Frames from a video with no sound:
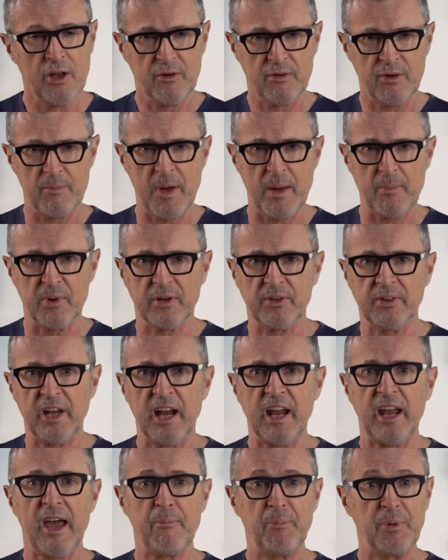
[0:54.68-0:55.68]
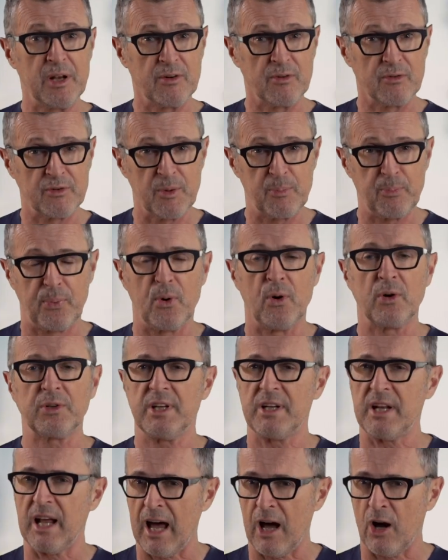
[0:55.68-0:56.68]
Remember, there have been
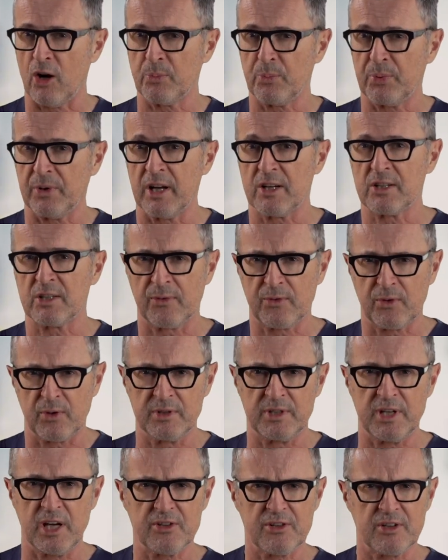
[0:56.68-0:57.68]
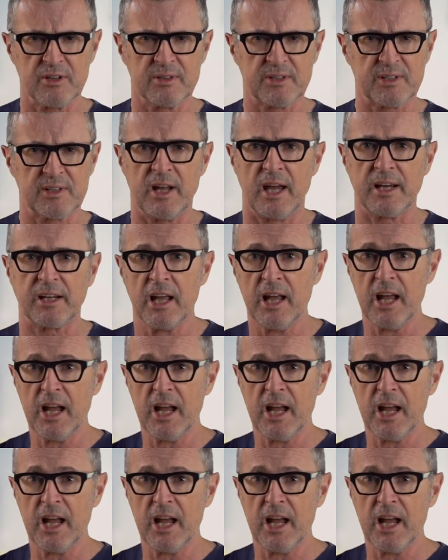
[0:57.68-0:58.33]
reported outbreaks of conditions like